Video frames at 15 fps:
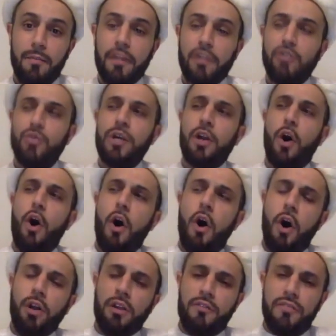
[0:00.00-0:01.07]
By doing
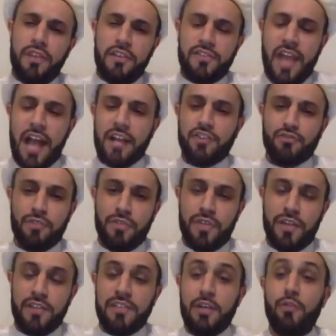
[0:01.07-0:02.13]
all of these
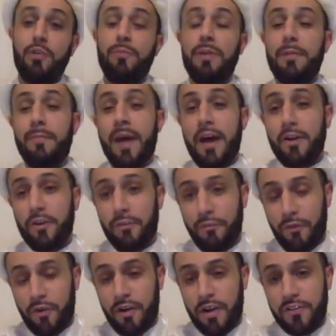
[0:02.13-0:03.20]
extra things. It would be better
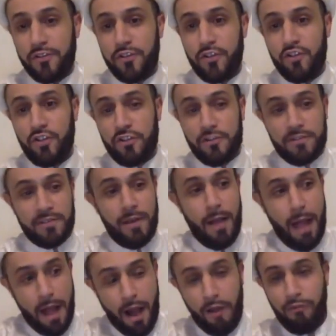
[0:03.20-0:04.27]
for us to just
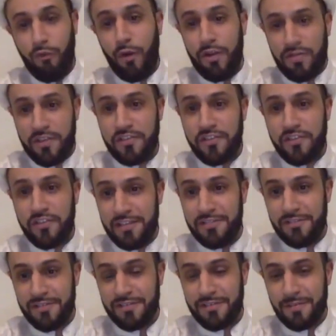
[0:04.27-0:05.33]
avoid the
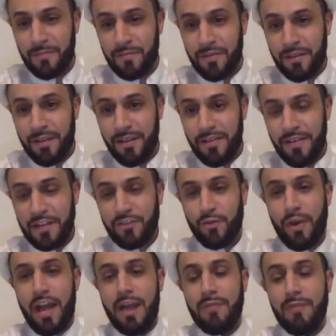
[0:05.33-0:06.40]
sins.
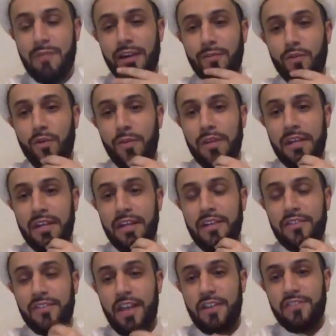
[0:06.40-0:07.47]
That's why Amir al Mu'mineen,
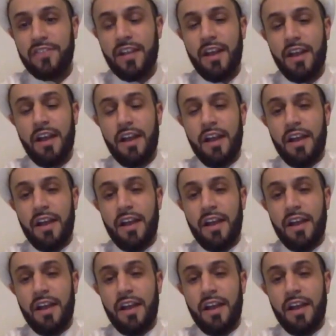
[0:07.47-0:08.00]
he says,